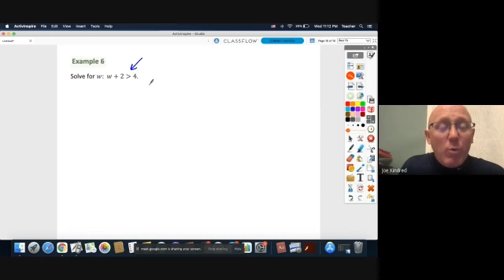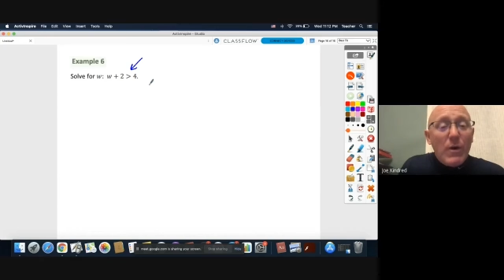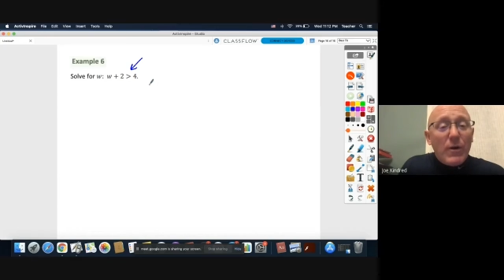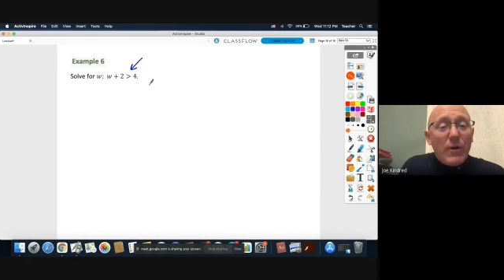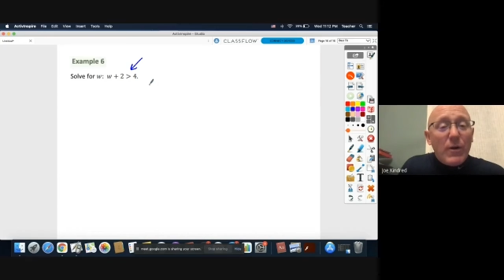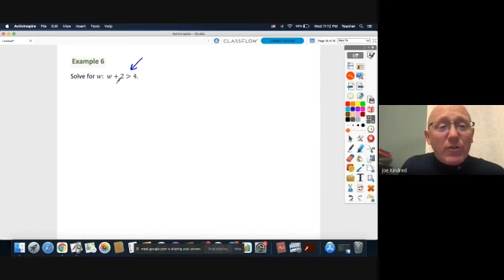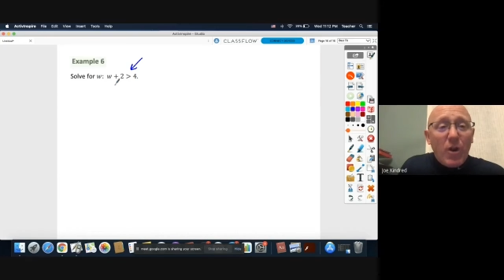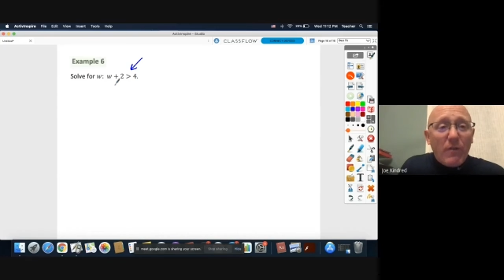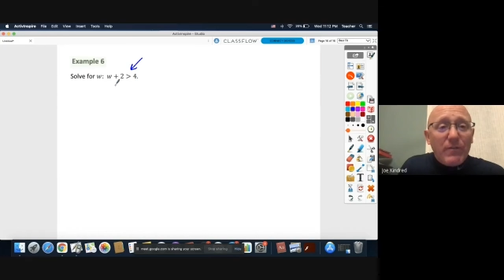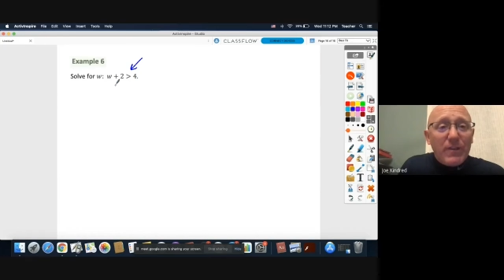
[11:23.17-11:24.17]
We're going to
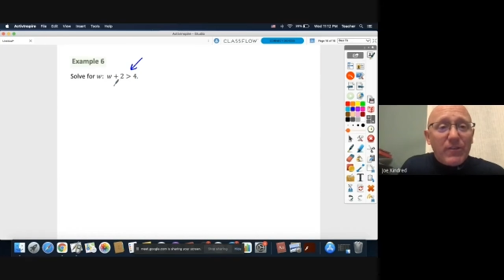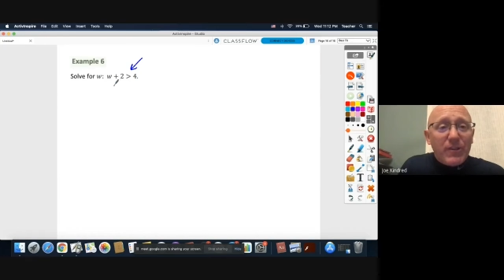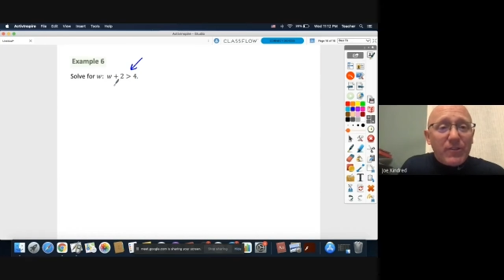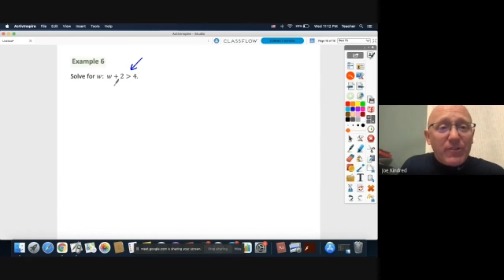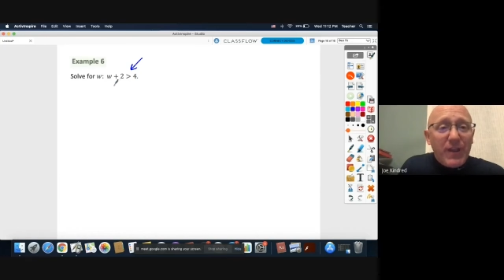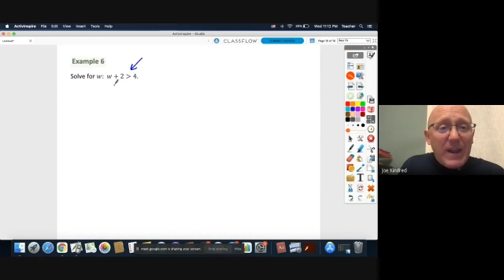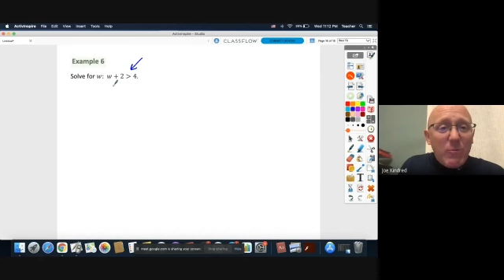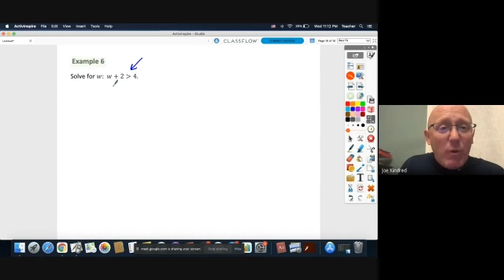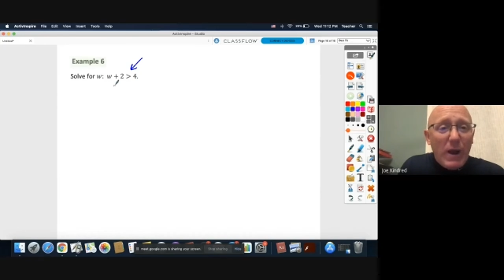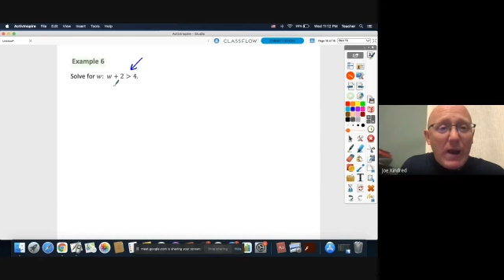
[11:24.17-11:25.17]
solve this the
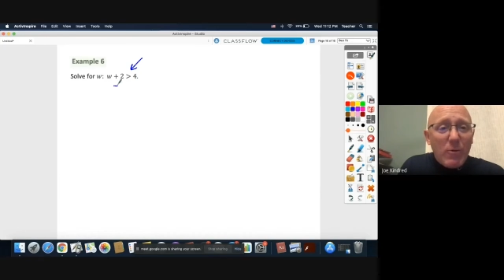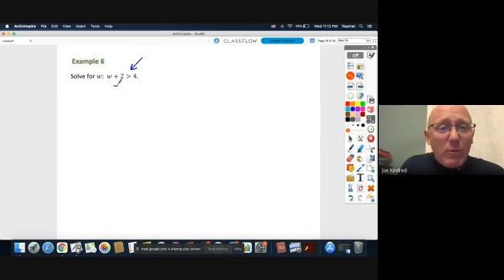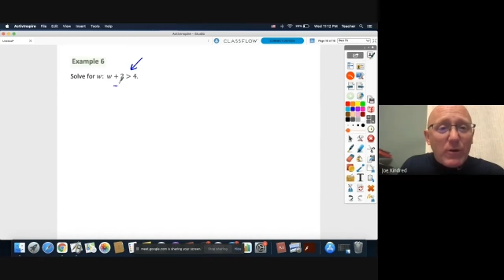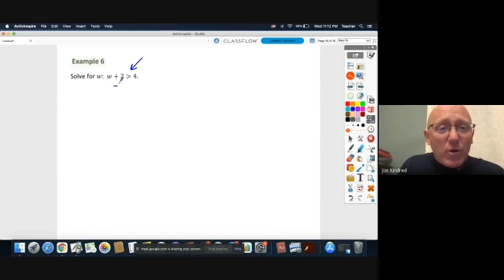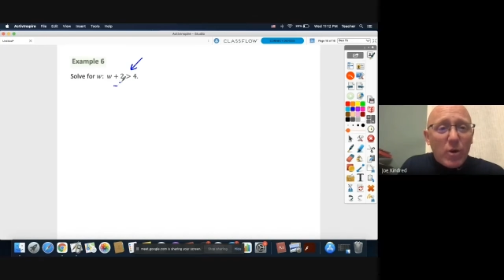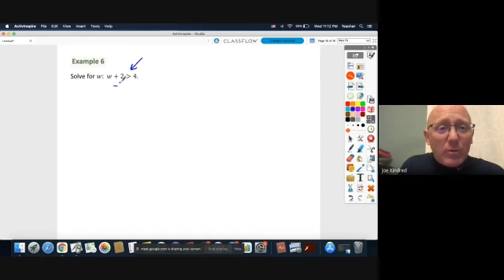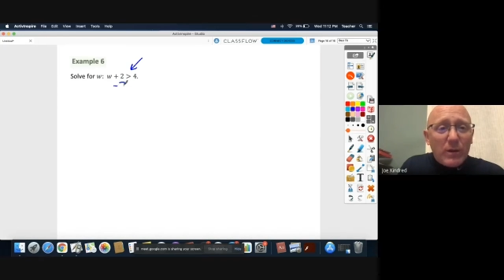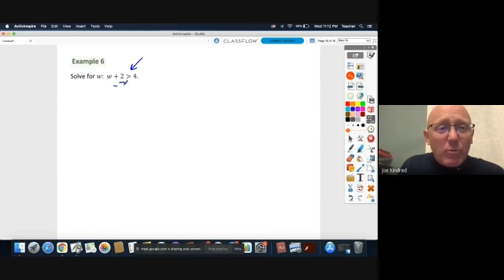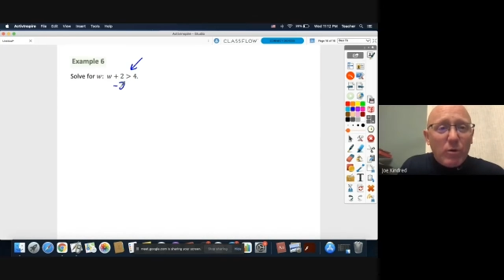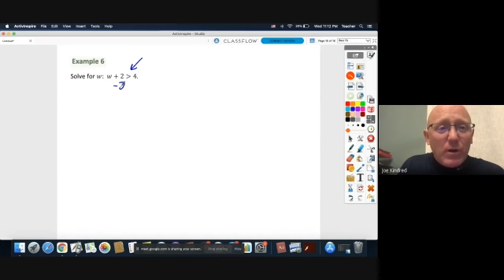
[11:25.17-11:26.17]
same way we
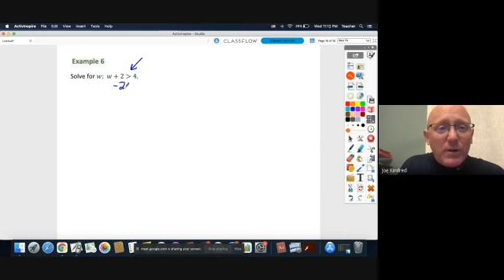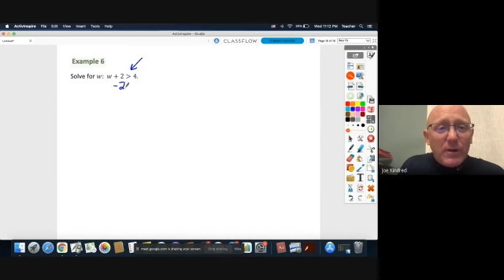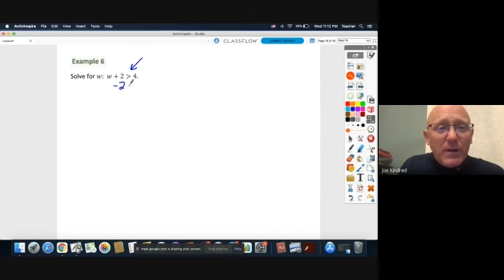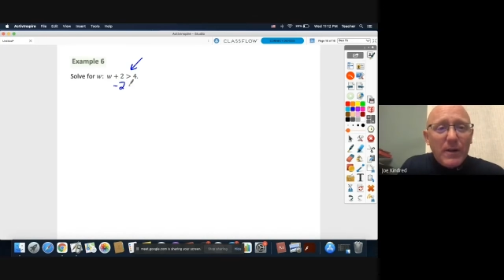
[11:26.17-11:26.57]
normally would.